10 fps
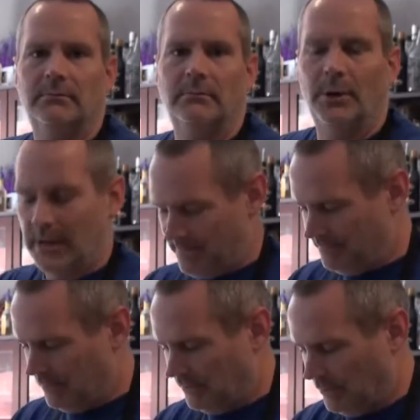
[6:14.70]
Okay,
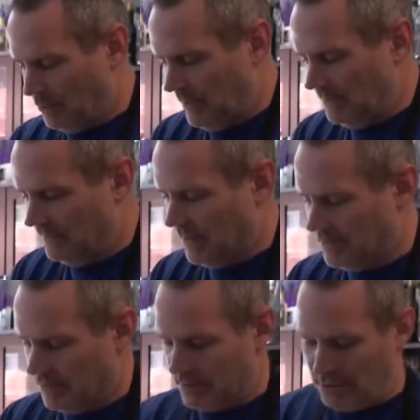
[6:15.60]
so don't heat the
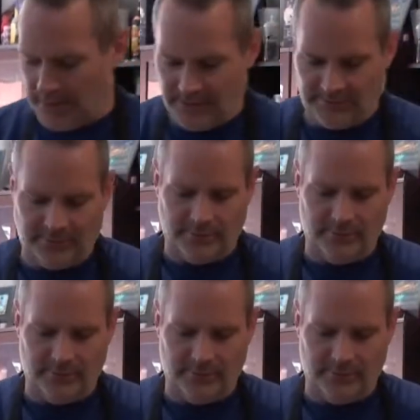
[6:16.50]
vanilla. All right, so.